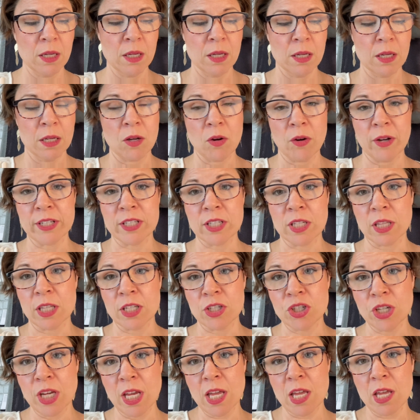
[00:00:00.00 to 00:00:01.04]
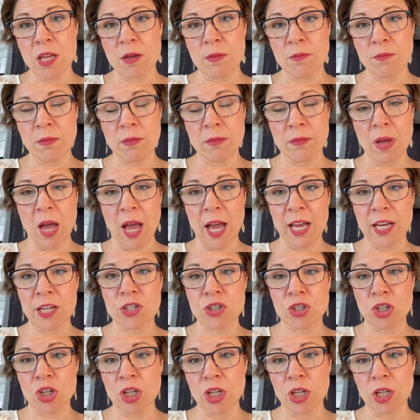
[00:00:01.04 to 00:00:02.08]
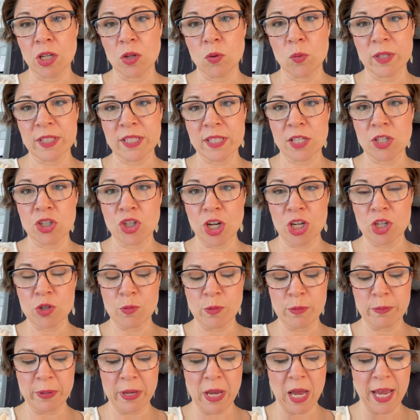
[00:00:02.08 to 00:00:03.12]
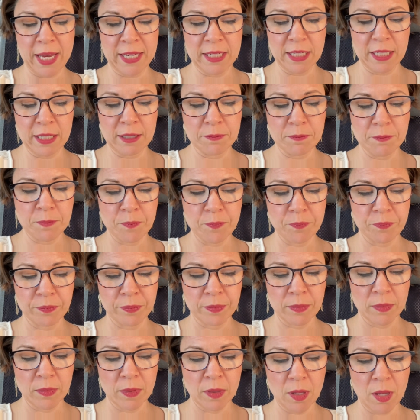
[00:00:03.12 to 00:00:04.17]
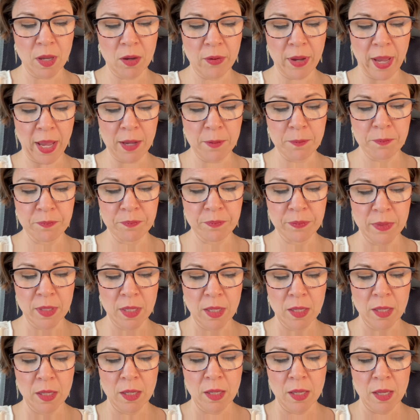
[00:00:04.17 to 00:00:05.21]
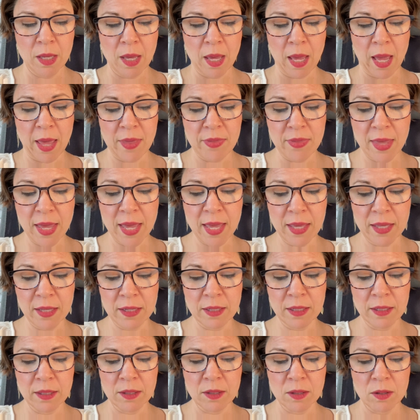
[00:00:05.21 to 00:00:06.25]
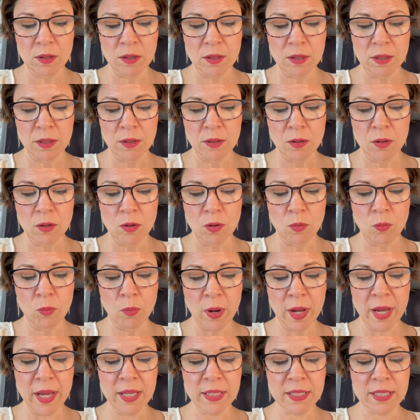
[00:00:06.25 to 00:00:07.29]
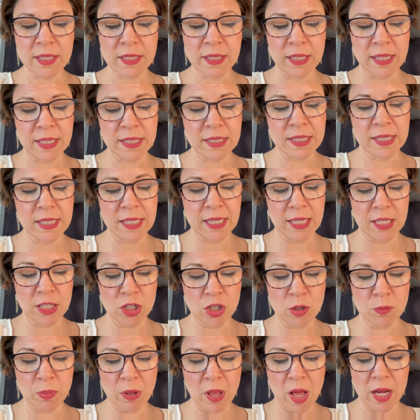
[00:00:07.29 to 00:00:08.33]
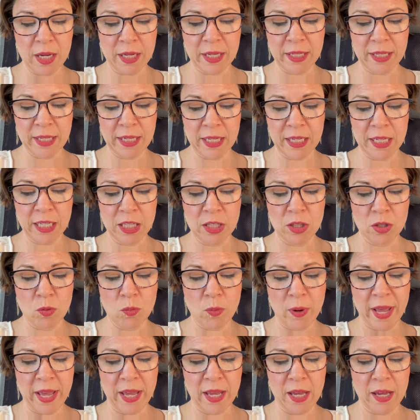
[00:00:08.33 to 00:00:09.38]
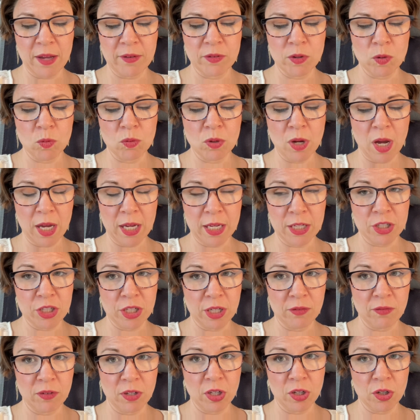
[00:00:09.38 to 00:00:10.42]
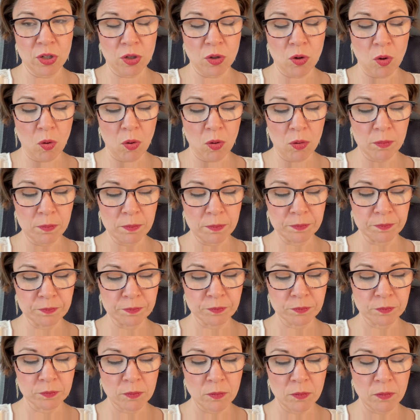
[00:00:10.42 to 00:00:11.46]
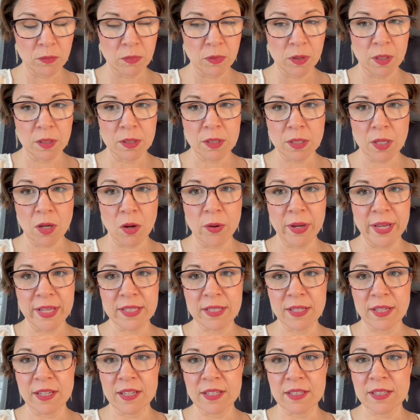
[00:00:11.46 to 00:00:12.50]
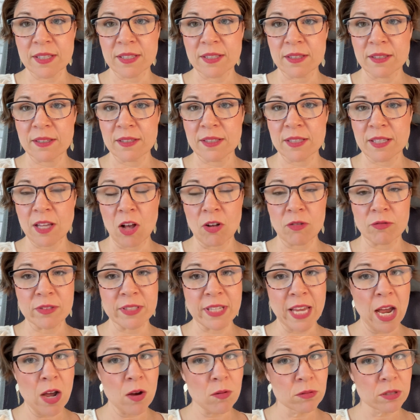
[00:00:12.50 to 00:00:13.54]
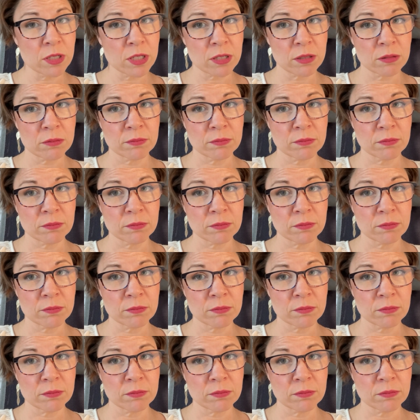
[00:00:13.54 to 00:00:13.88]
going to the gym, what's the judgment behind it? Okay. And then what is the inner block getting in the way of you not achieving your goal? So is it self-doubt?